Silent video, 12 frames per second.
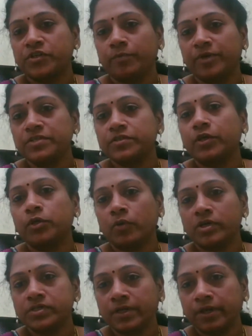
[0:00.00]
means you
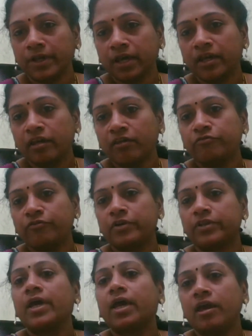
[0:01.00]
are screening for
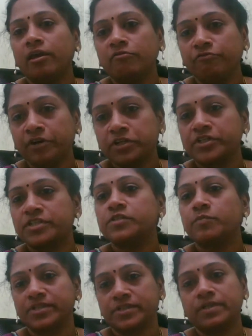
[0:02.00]
the infections
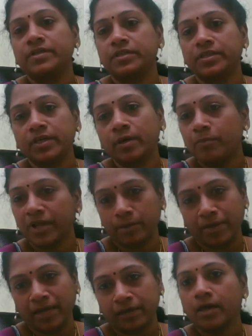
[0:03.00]
present in the blood
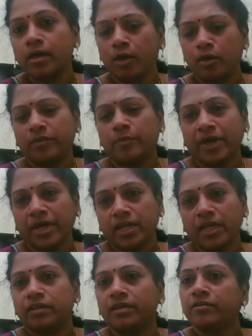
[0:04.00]
bag. So mainly
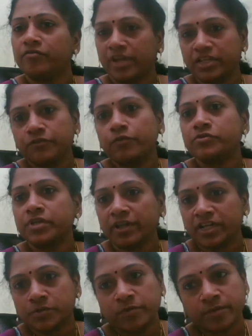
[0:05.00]
the transfusion
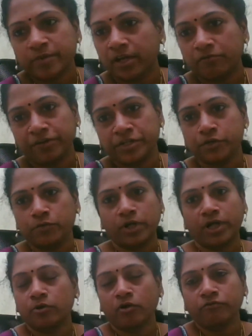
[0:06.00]
transmissible infection only,
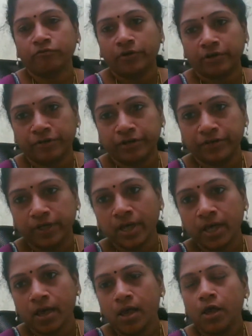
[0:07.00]
not for everything.
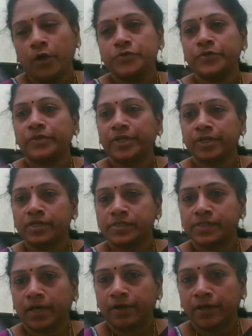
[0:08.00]
So there are
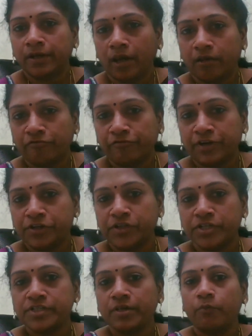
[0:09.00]
certain
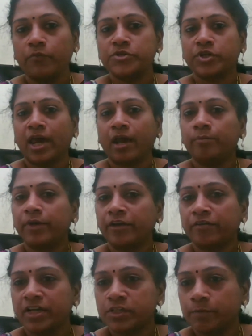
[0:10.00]
infections which can be
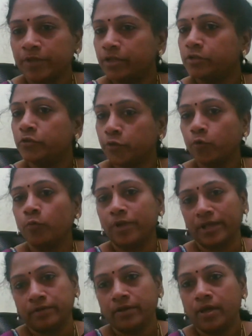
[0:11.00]
transmitted through blood.